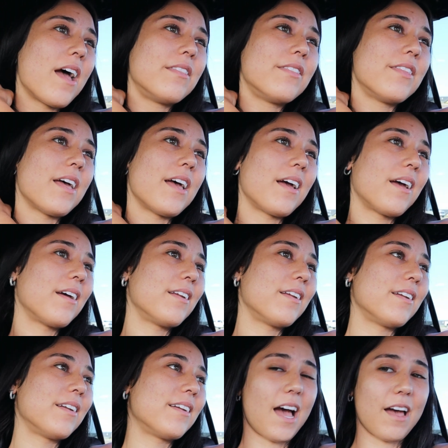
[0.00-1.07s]
And
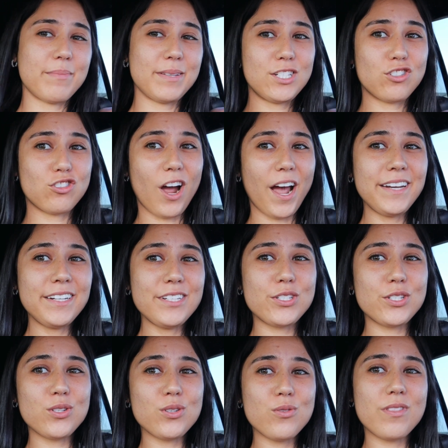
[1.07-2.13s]
then I've been trying to
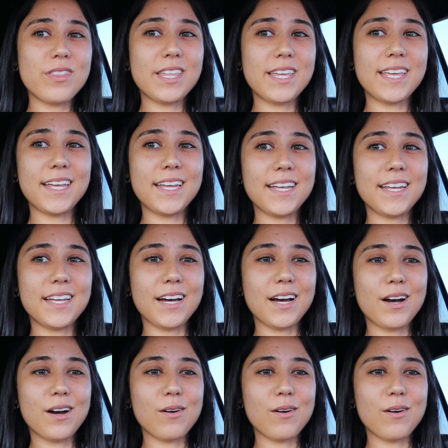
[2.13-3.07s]
do the